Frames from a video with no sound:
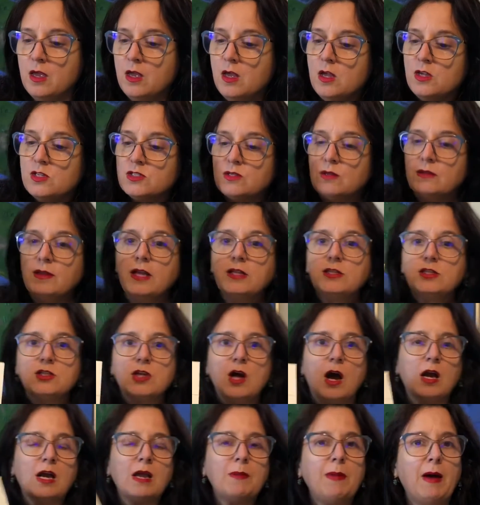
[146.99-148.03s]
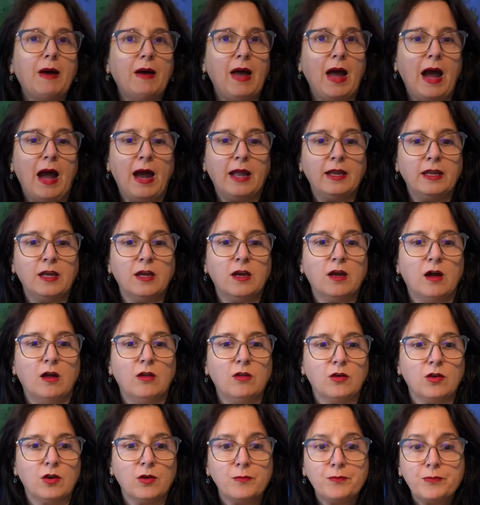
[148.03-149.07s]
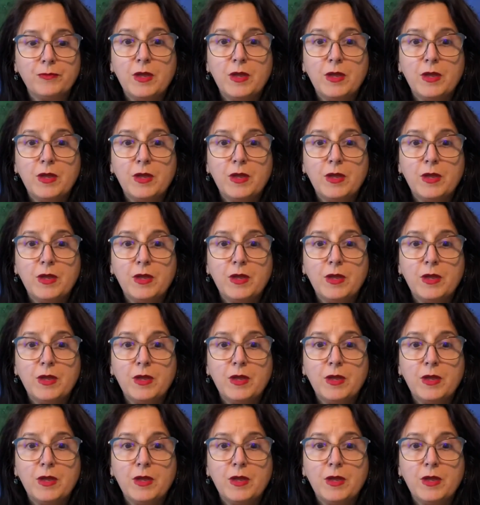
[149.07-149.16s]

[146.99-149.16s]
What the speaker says: So let's talk about adding color.